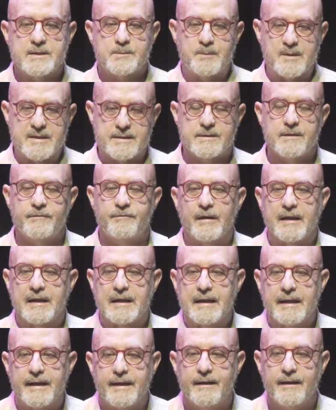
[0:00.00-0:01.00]

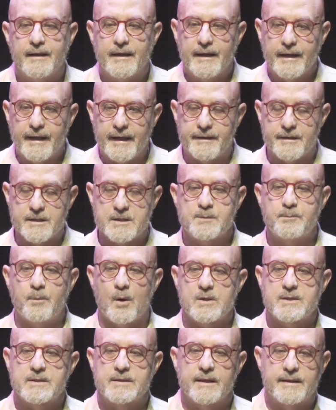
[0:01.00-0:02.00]
specifically in the
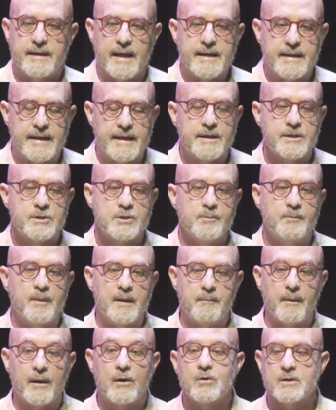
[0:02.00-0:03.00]
spots that they needed to be,
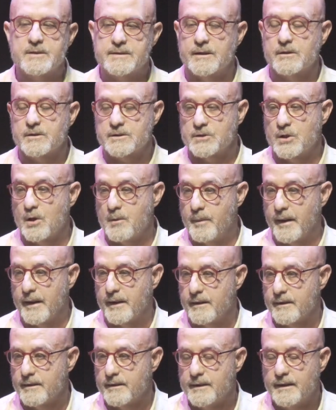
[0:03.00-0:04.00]
because they are so
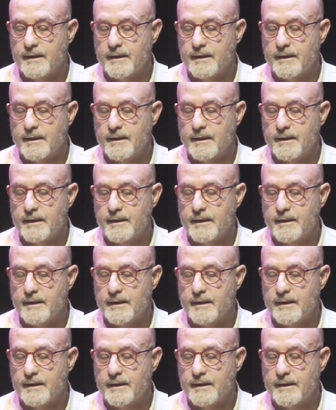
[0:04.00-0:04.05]
big.